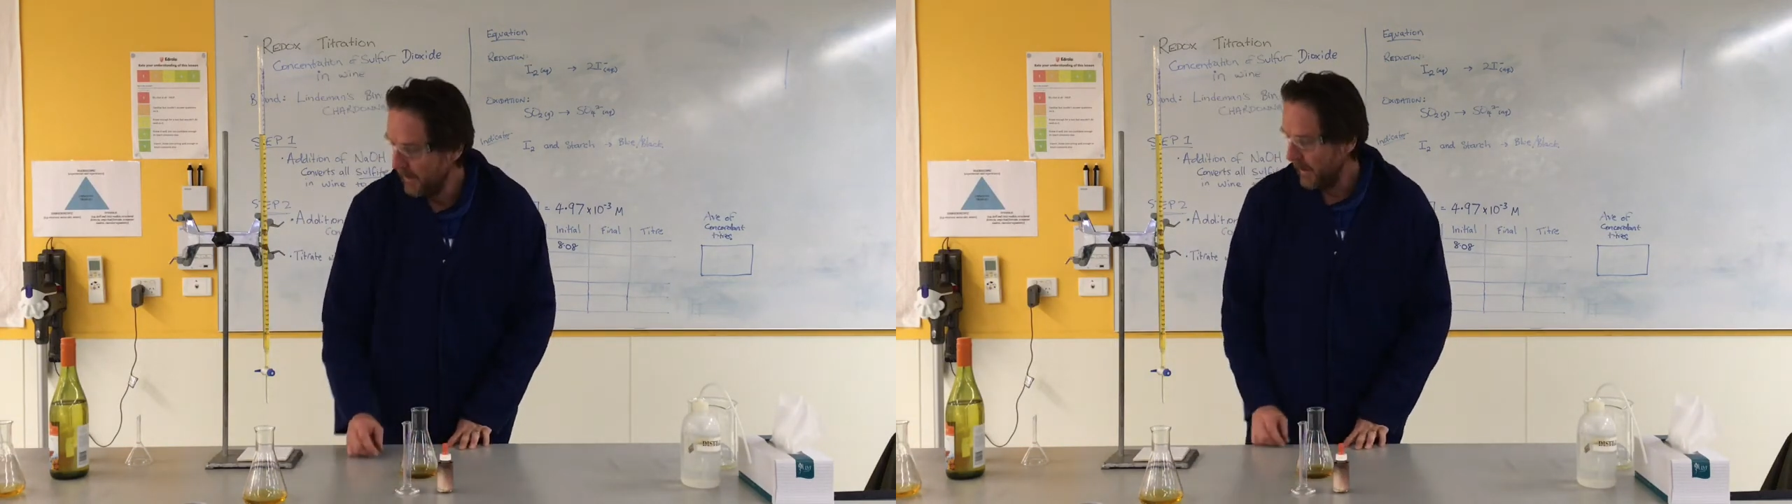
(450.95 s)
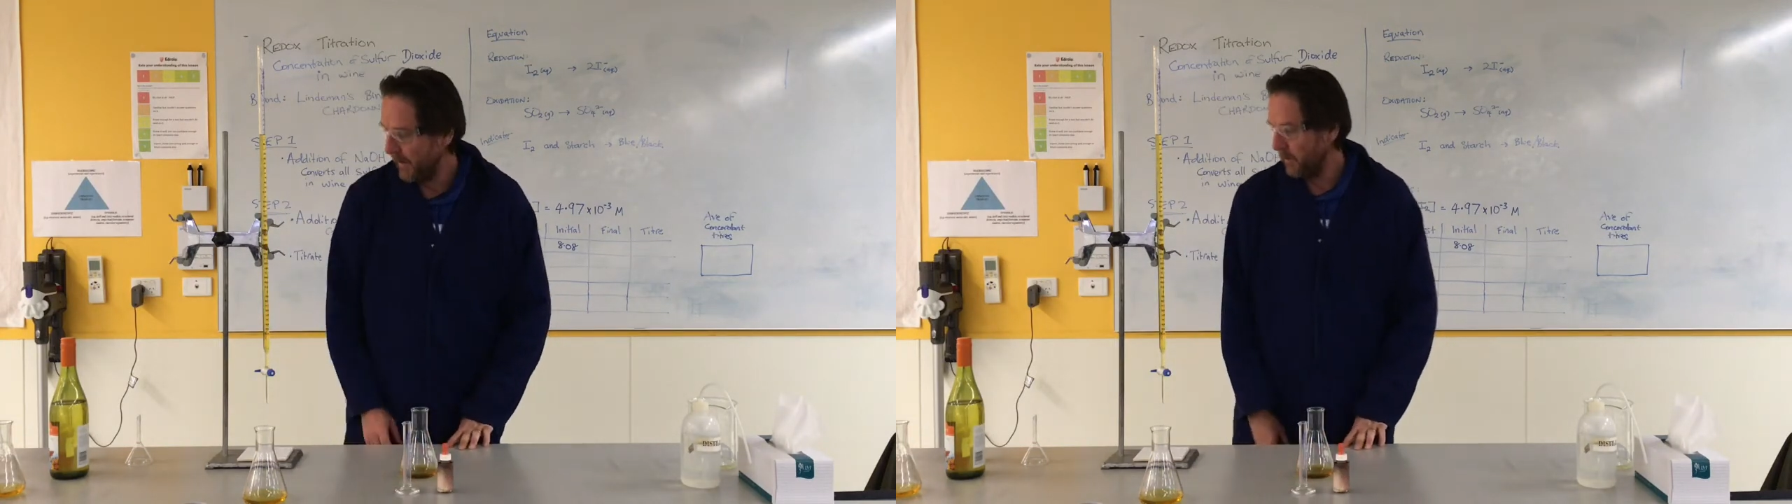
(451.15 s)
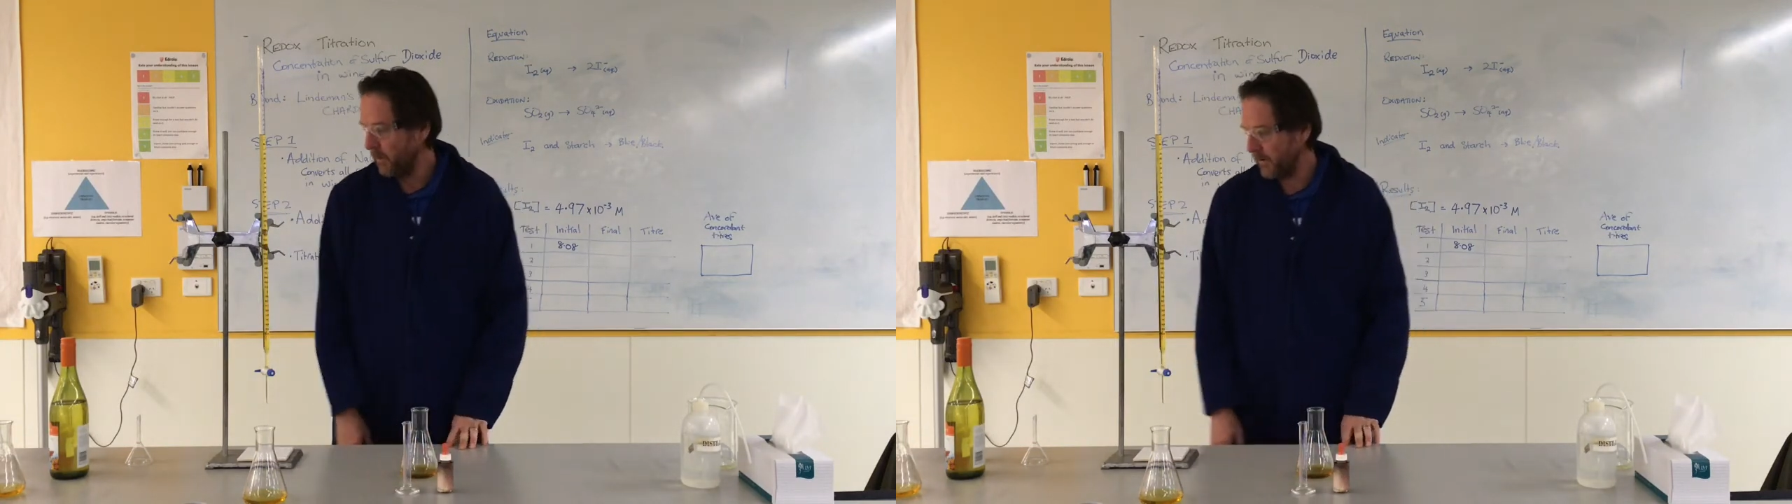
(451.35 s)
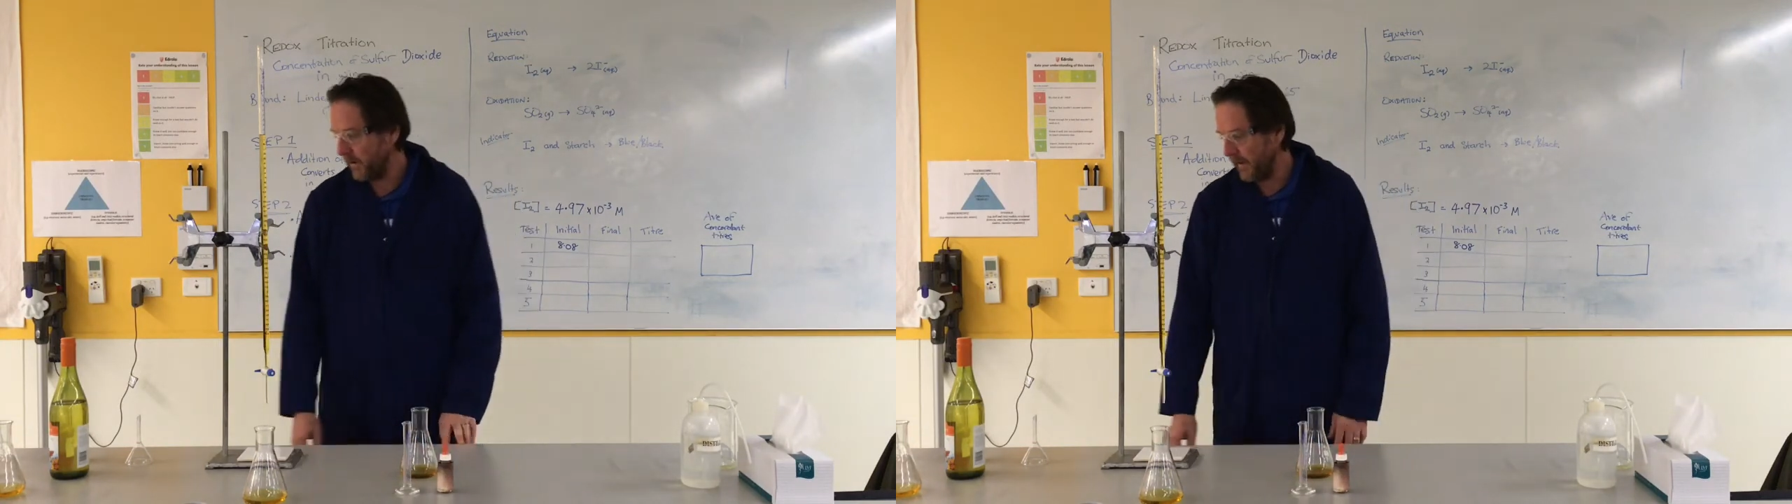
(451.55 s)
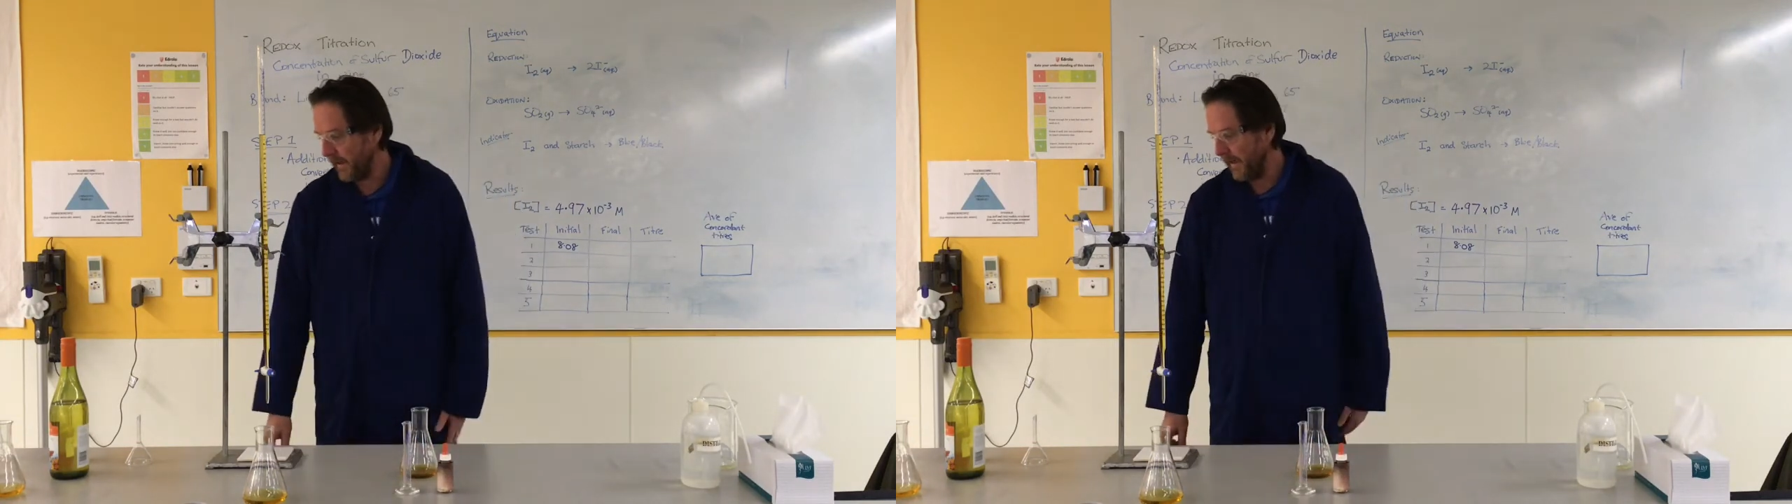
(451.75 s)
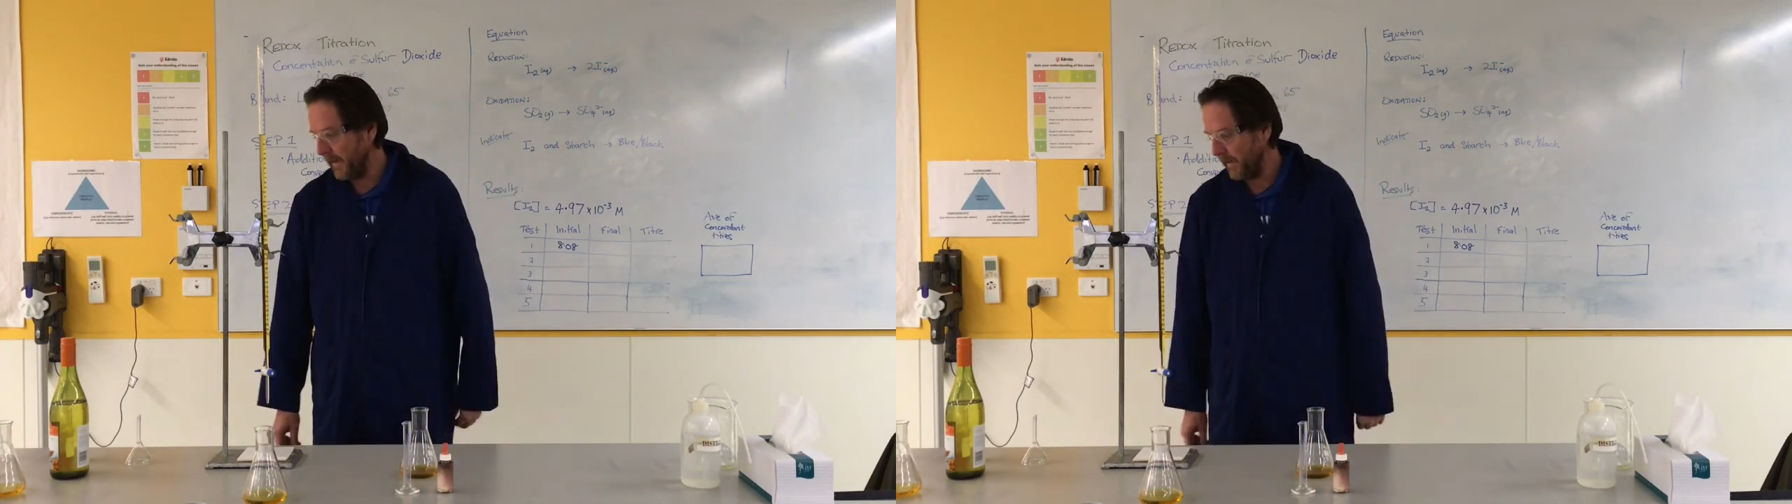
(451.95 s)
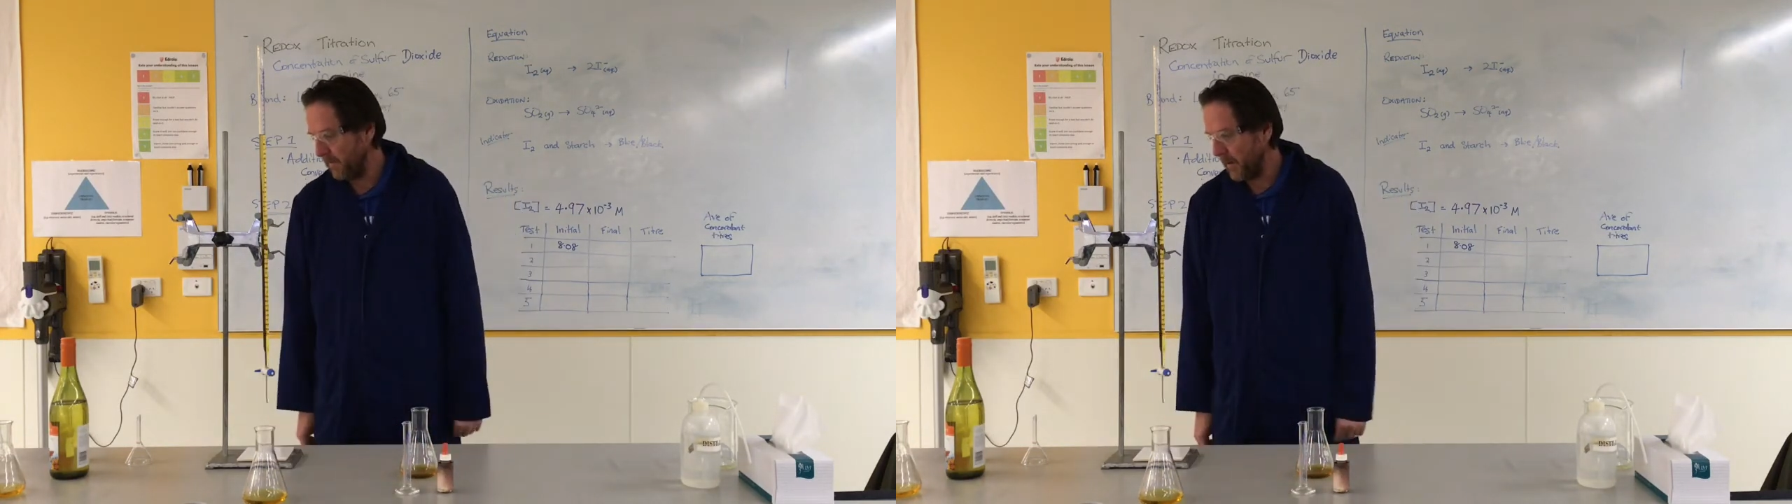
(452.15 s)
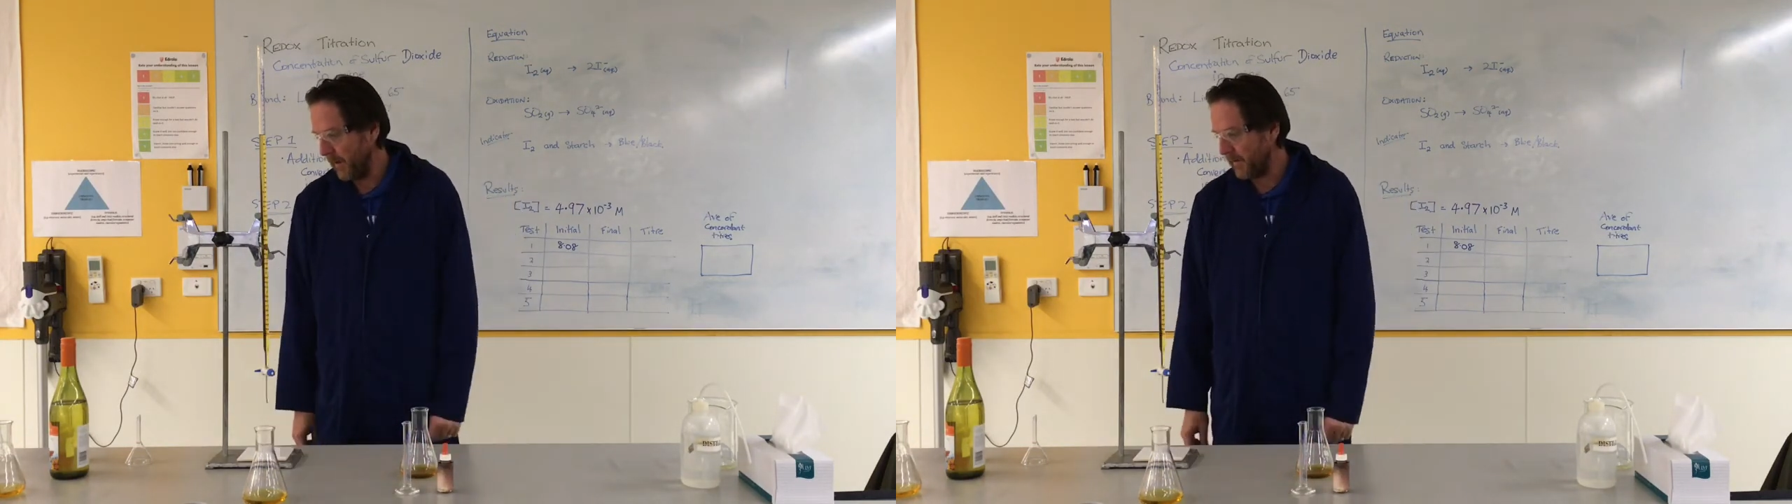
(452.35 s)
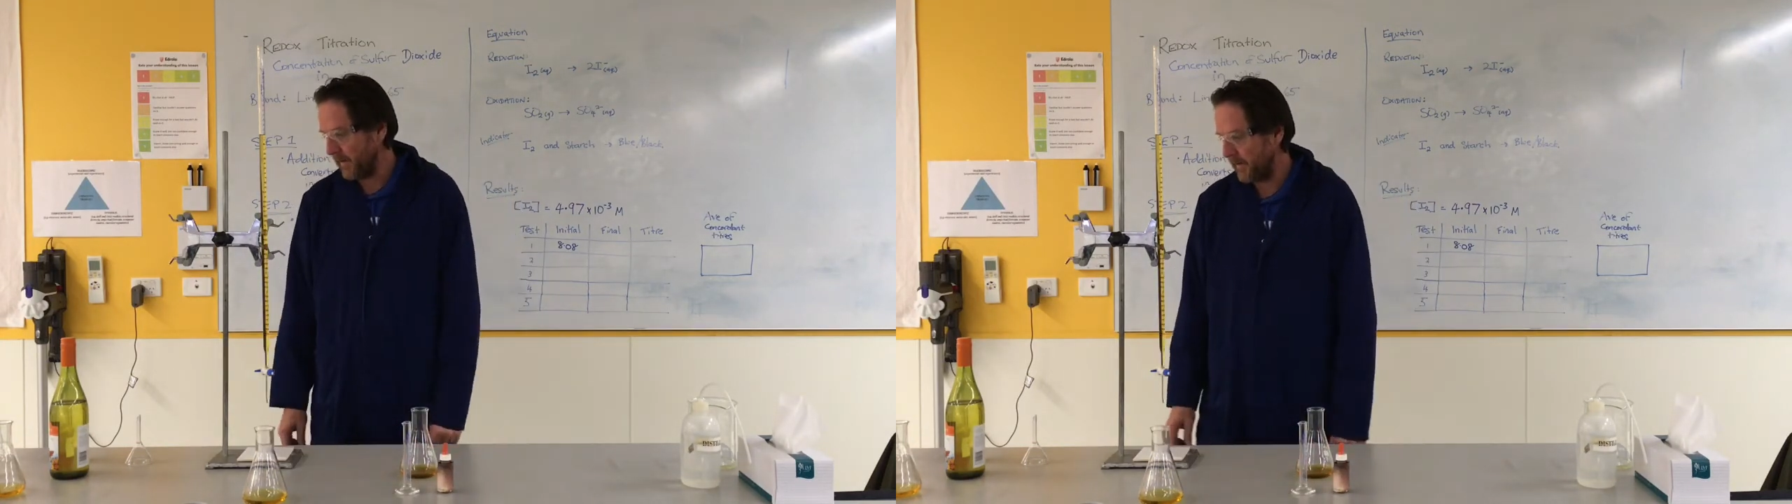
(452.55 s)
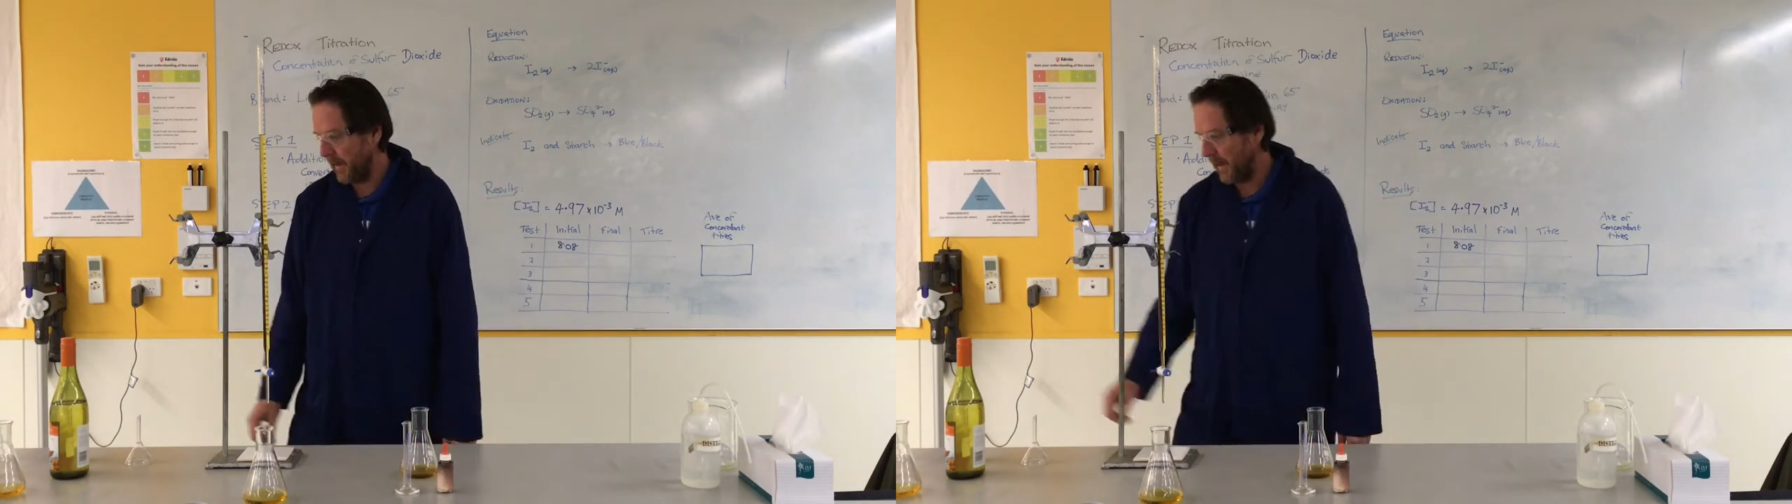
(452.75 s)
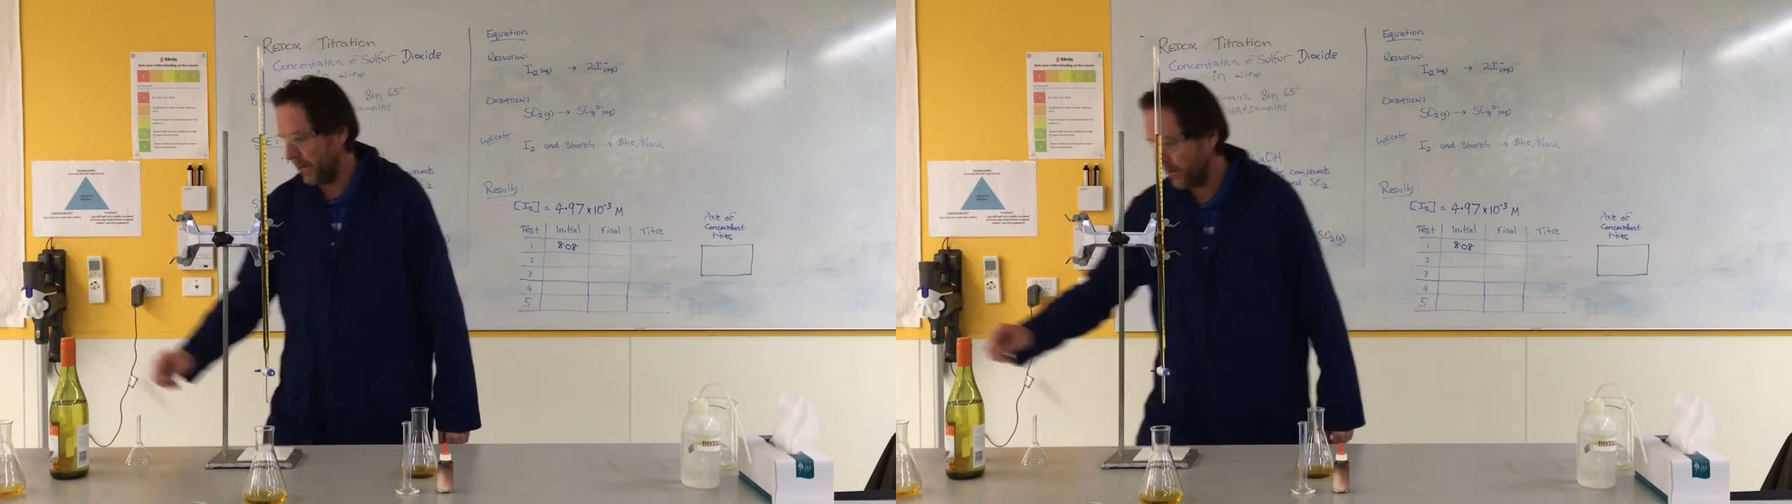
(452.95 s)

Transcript: And I'm also going to add in my starch.